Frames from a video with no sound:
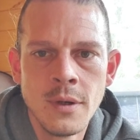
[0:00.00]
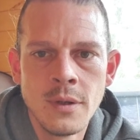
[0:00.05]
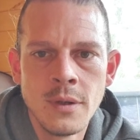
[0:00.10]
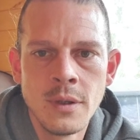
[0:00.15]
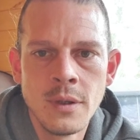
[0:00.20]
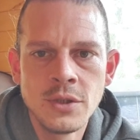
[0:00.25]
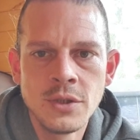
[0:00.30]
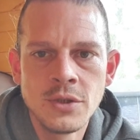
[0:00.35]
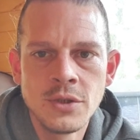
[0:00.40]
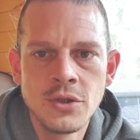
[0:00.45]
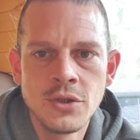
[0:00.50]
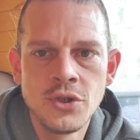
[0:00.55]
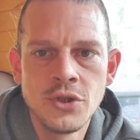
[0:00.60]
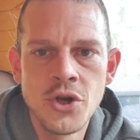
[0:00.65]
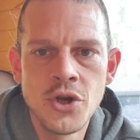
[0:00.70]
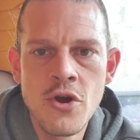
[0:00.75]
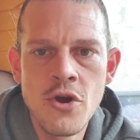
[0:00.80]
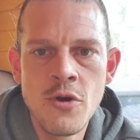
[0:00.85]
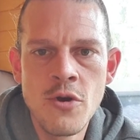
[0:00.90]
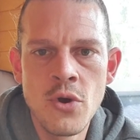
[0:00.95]
It's
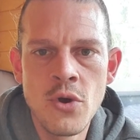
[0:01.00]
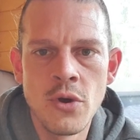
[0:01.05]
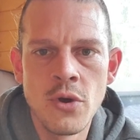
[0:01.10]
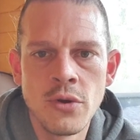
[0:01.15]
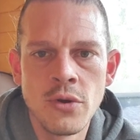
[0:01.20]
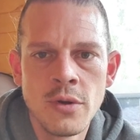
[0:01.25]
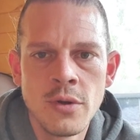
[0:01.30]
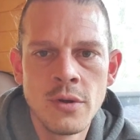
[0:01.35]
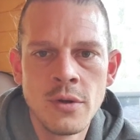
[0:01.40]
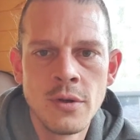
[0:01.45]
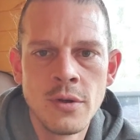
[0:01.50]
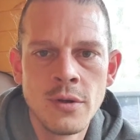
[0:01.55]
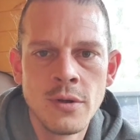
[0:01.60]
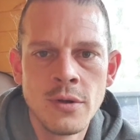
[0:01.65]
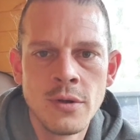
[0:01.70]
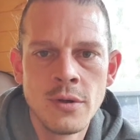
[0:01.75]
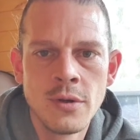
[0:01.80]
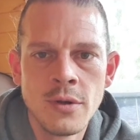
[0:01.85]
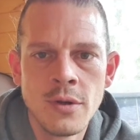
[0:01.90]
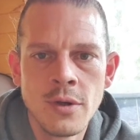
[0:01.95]
German.
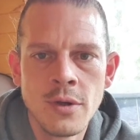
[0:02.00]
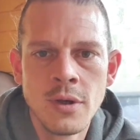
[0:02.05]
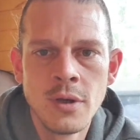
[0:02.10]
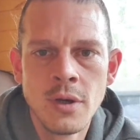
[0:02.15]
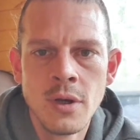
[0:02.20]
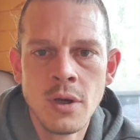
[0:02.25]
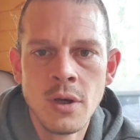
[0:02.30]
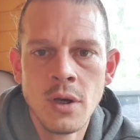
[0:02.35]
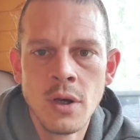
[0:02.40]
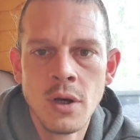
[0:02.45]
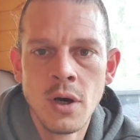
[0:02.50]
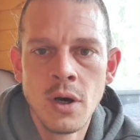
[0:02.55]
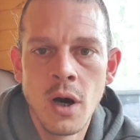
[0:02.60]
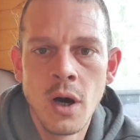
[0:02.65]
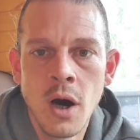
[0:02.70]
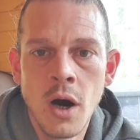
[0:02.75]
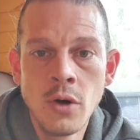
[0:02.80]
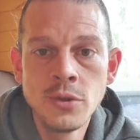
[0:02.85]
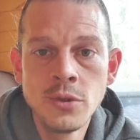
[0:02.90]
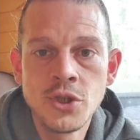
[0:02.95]

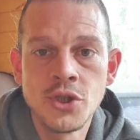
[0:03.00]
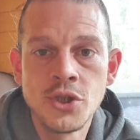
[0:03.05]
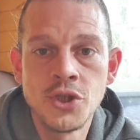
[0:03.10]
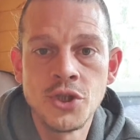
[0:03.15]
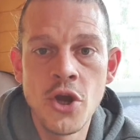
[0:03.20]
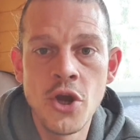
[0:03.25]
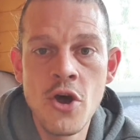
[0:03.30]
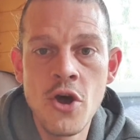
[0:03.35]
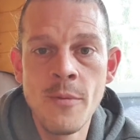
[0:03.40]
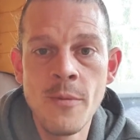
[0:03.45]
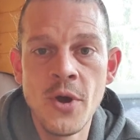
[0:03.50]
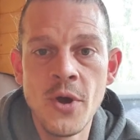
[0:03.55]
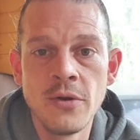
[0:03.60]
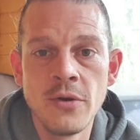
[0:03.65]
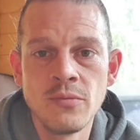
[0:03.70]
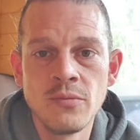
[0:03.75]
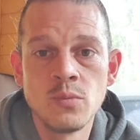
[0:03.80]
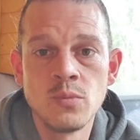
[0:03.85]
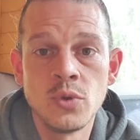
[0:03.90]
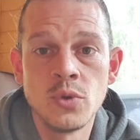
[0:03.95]
Oh, it's
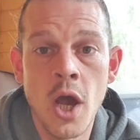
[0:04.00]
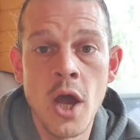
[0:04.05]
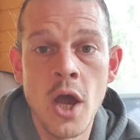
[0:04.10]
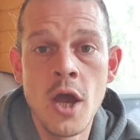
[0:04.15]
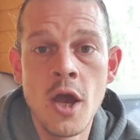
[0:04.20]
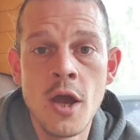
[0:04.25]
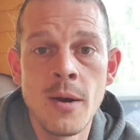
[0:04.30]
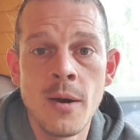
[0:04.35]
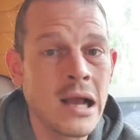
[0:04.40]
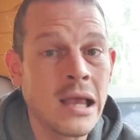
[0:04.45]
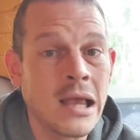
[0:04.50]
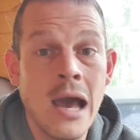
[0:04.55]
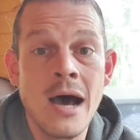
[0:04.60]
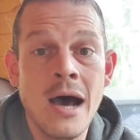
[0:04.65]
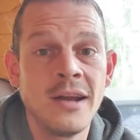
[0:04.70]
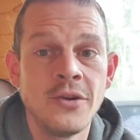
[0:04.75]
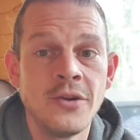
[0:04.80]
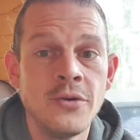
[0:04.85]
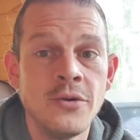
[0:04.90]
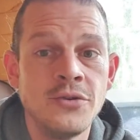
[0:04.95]
German damn, I
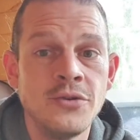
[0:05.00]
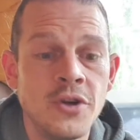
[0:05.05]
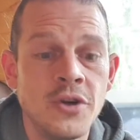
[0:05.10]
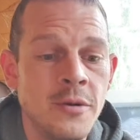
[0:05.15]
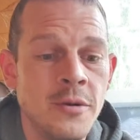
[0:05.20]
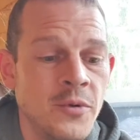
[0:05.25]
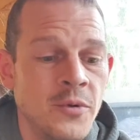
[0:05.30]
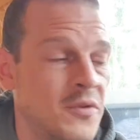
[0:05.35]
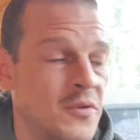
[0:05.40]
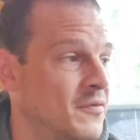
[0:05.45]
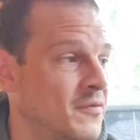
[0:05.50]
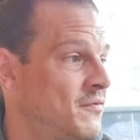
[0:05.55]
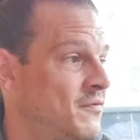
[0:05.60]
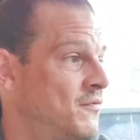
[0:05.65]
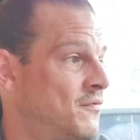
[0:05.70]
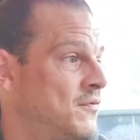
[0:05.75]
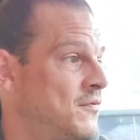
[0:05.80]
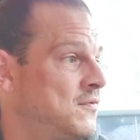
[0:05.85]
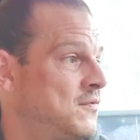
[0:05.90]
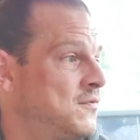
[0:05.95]
can't do German.
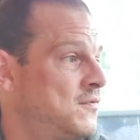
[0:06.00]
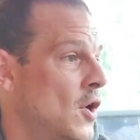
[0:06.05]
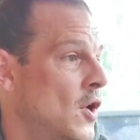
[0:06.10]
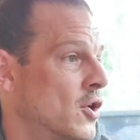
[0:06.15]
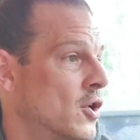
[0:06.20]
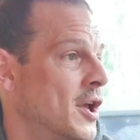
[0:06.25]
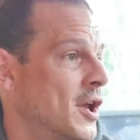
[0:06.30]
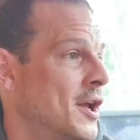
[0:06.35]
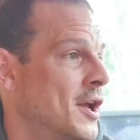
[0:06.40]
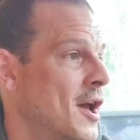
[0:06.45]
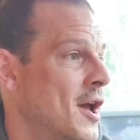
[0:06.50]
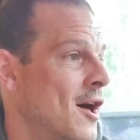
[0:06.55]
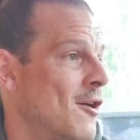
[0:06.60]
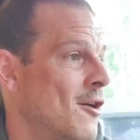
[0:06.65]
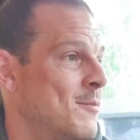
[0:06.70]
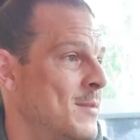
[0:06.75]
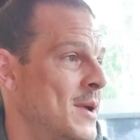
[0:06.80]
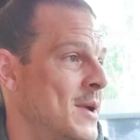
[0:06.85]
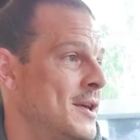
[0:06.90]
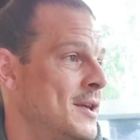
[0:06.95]
Fucking hell,
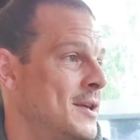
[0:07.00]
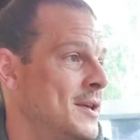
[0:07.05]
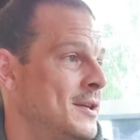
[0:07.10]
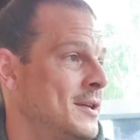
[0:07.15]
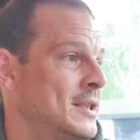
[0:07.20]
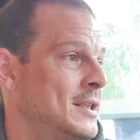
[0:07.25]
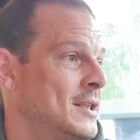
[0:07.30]
mate.